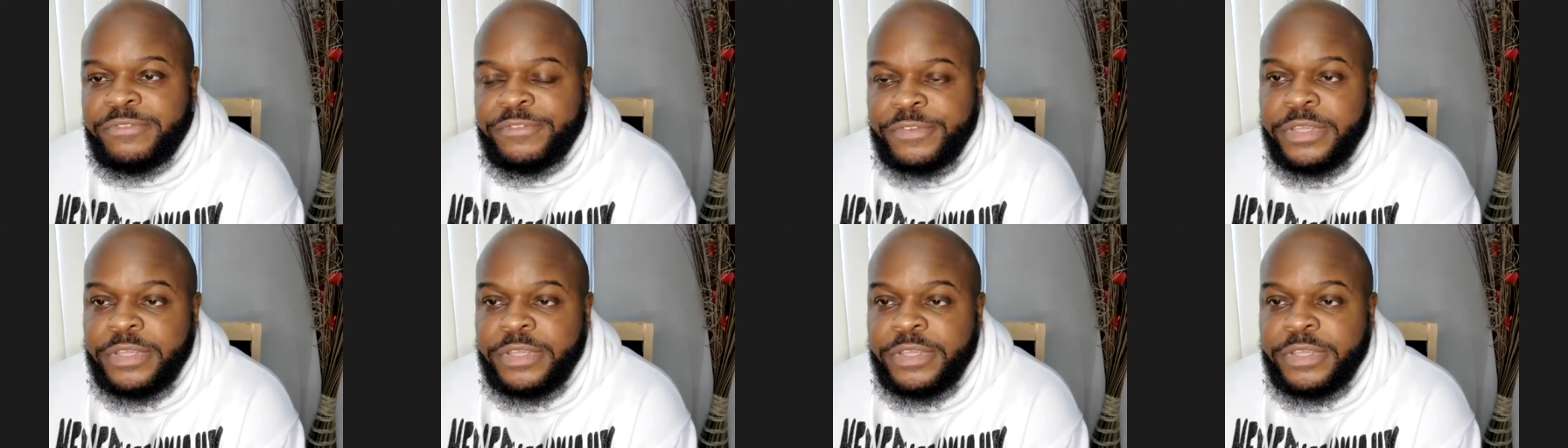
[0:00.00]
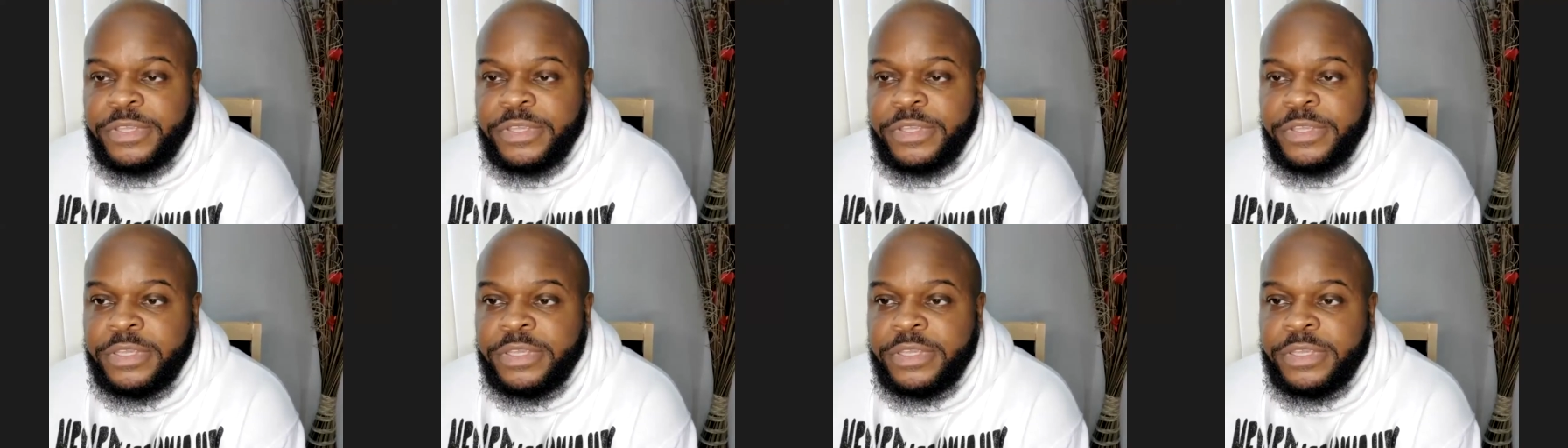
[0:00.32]

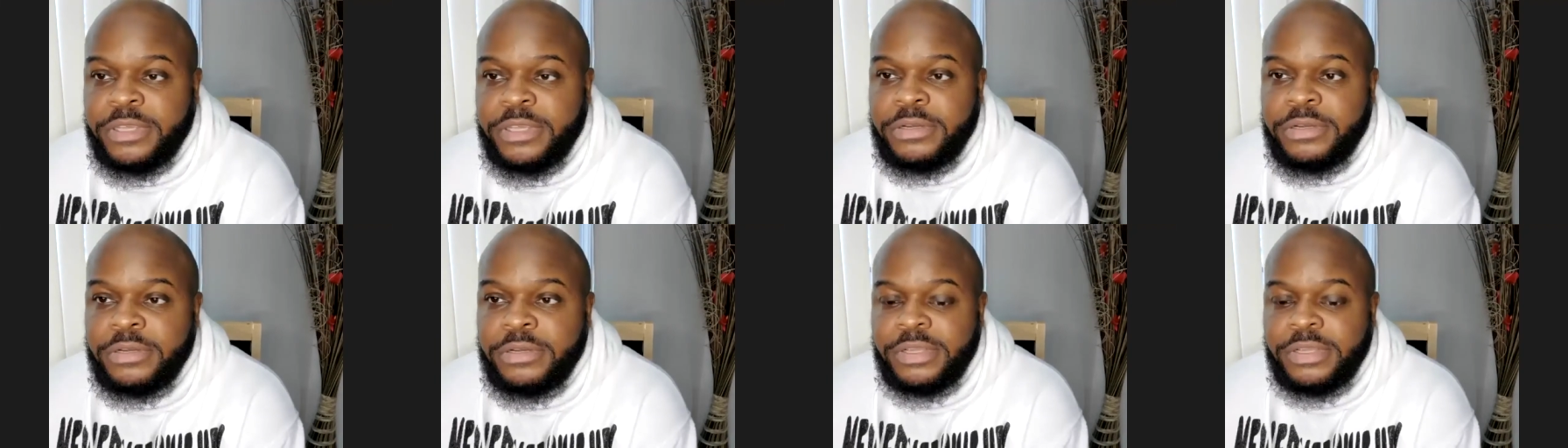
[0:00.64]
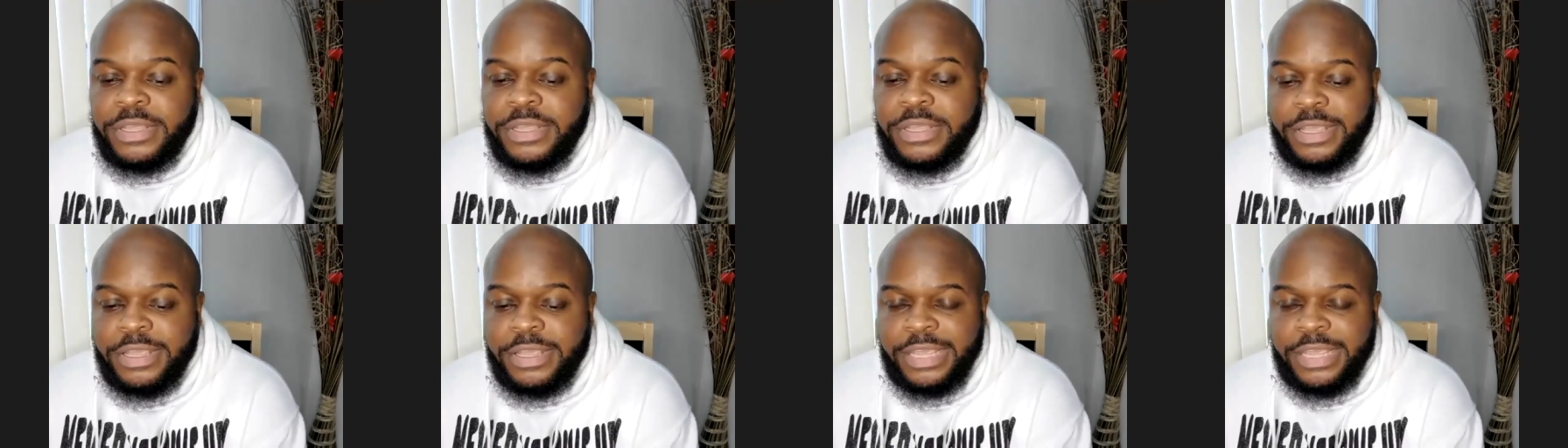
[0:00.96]
feel
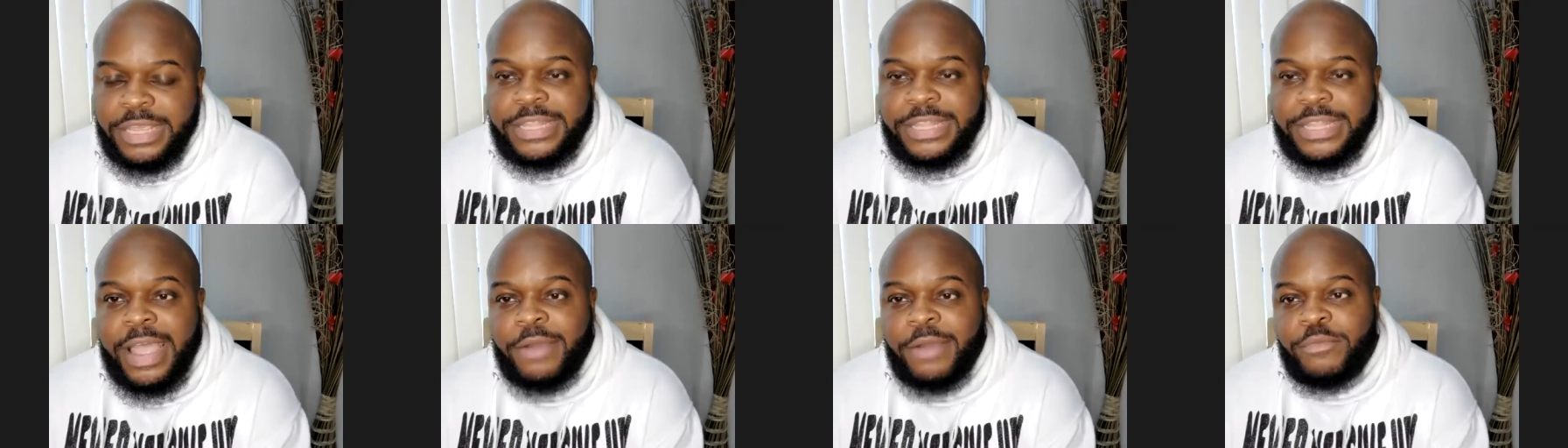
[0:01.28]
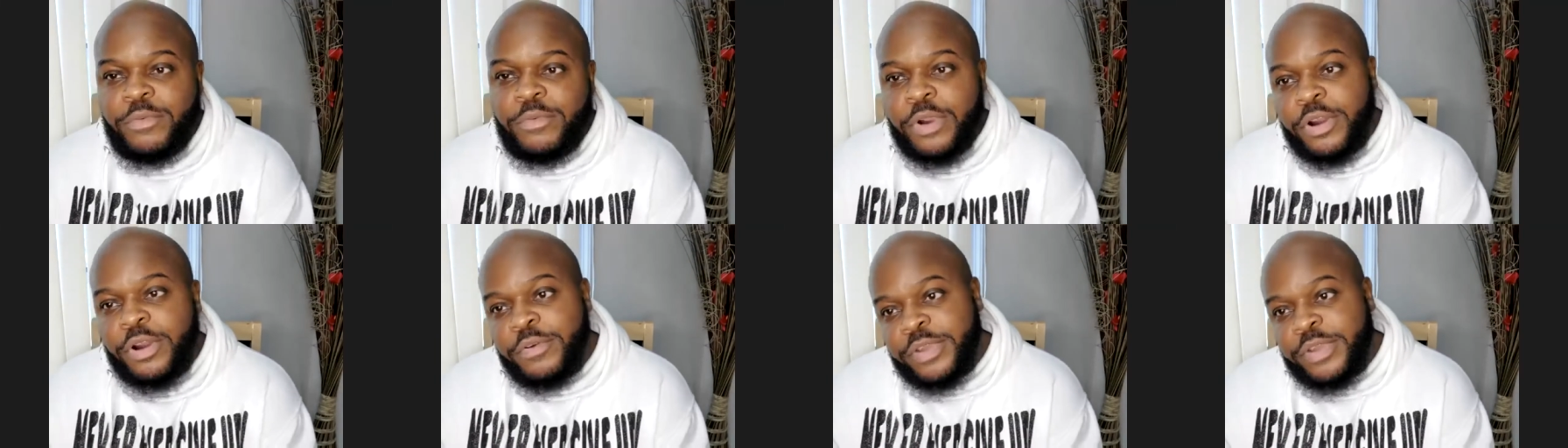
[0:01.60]
and not
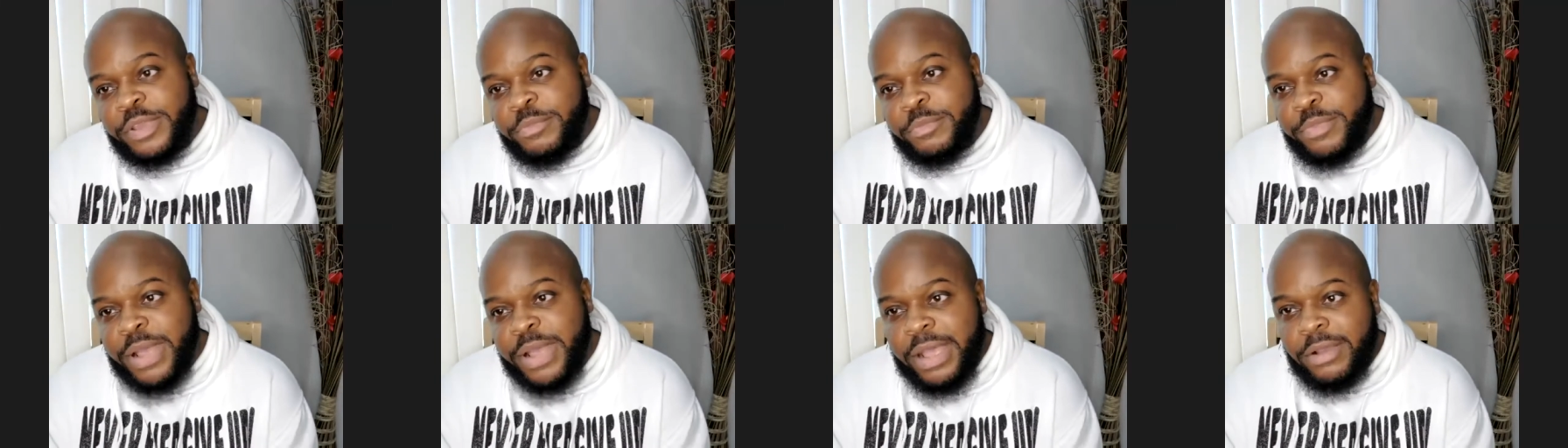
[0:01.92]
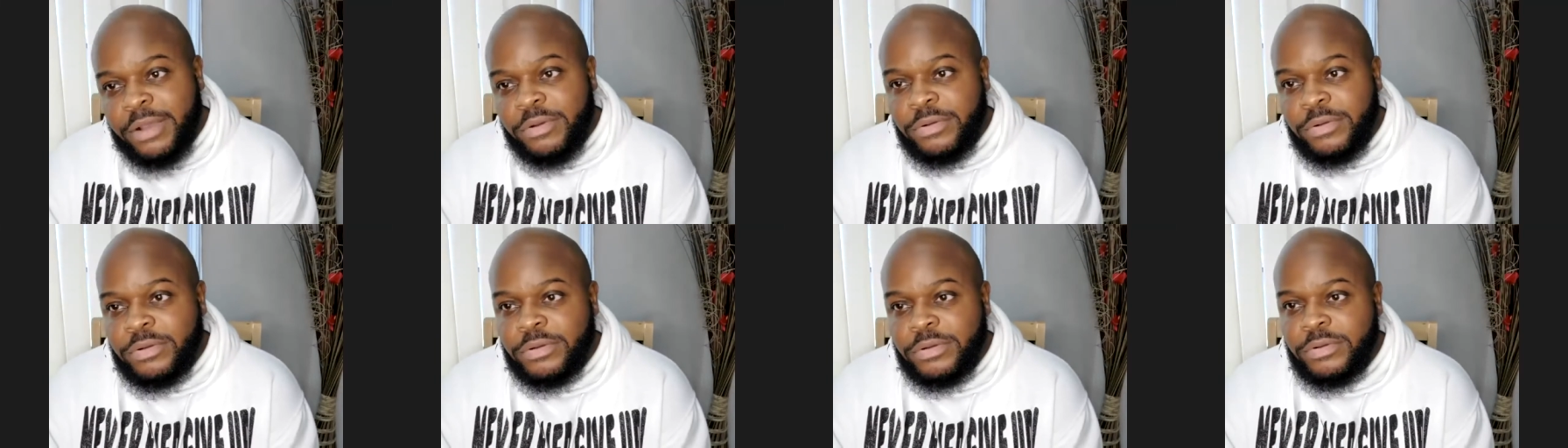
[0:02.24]
worry about
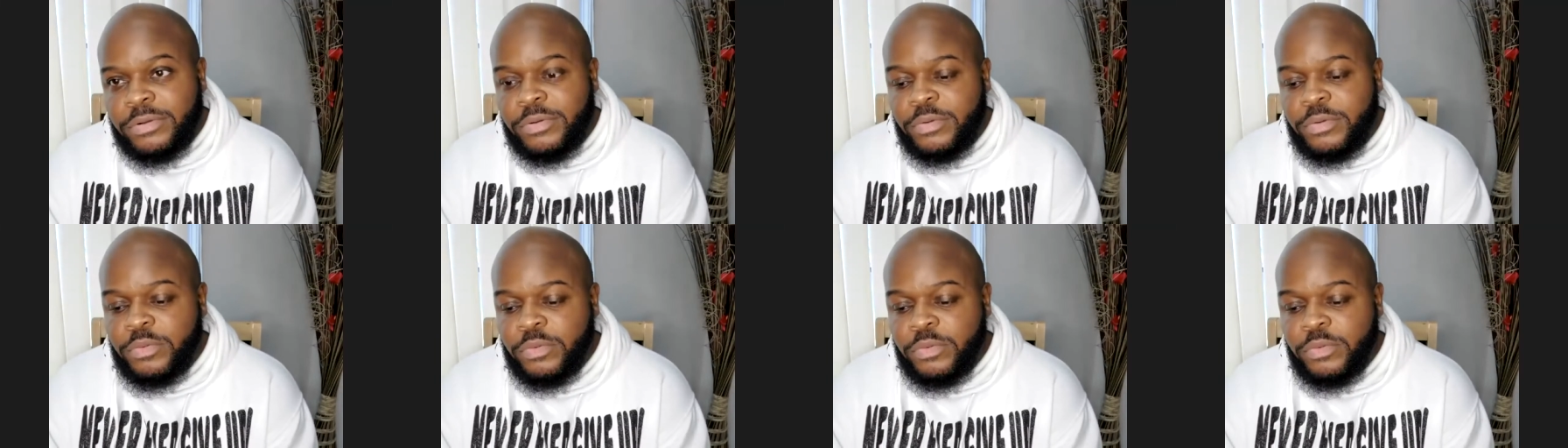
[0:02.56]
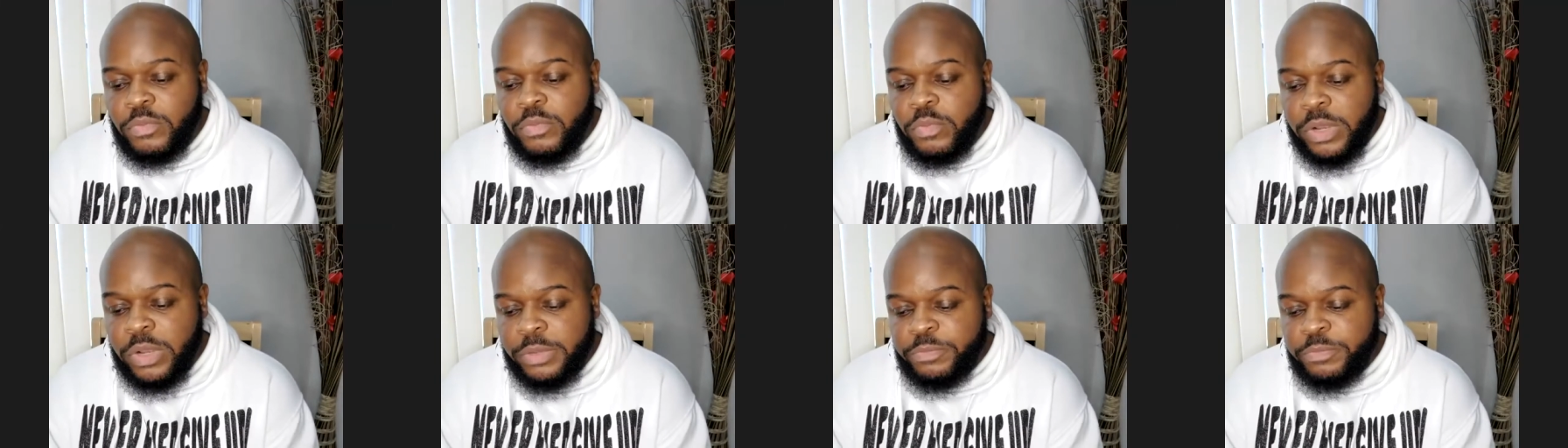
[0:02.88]

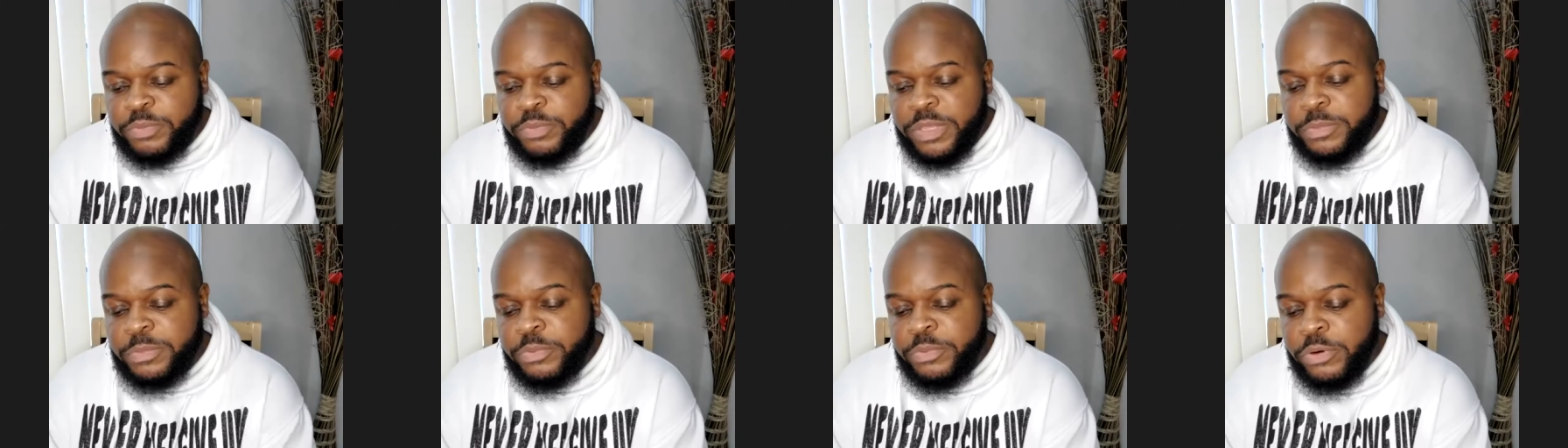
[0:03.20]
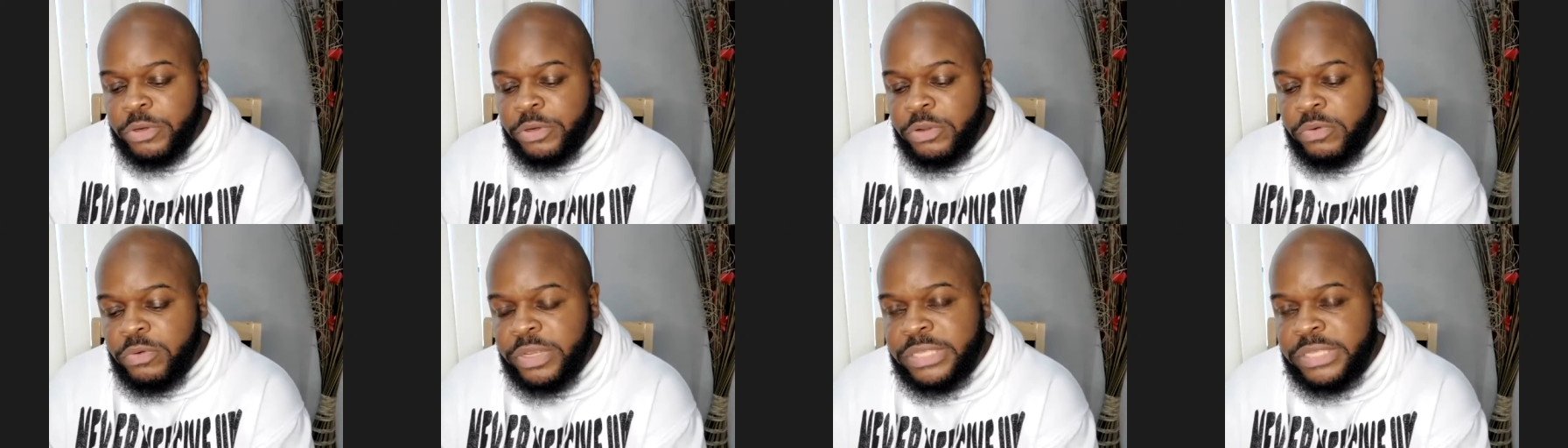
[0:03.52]
what people are
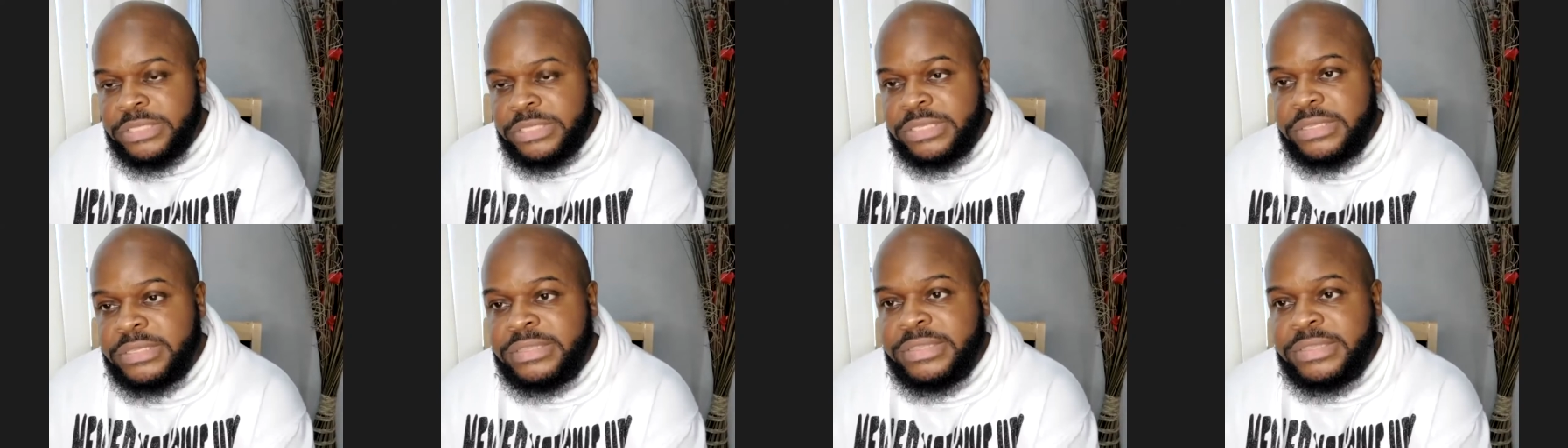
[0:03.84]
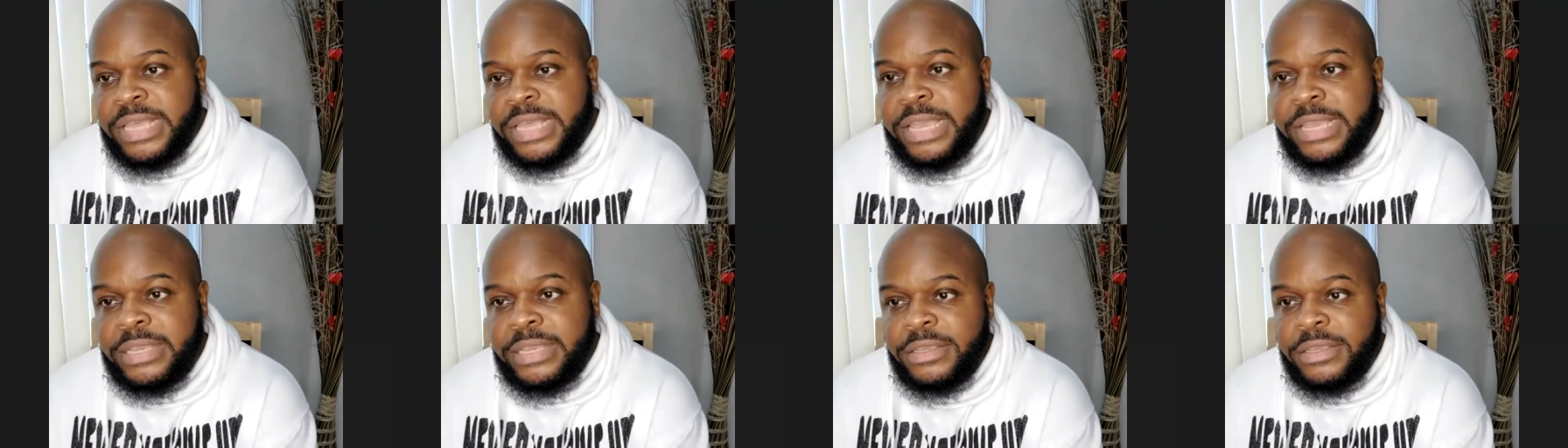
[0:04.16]
going to
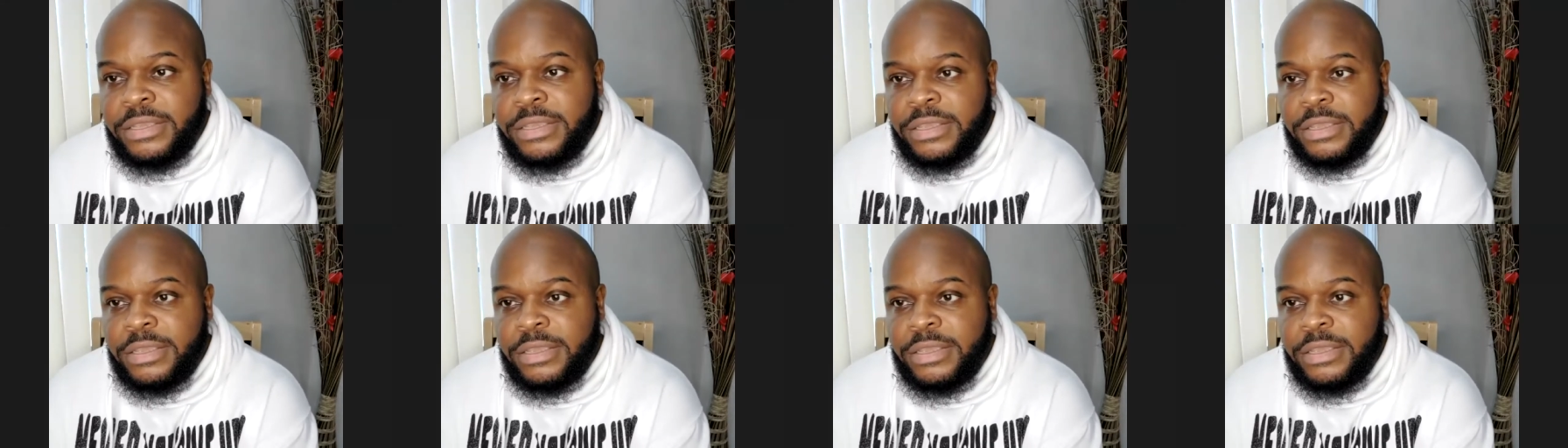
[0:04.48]
think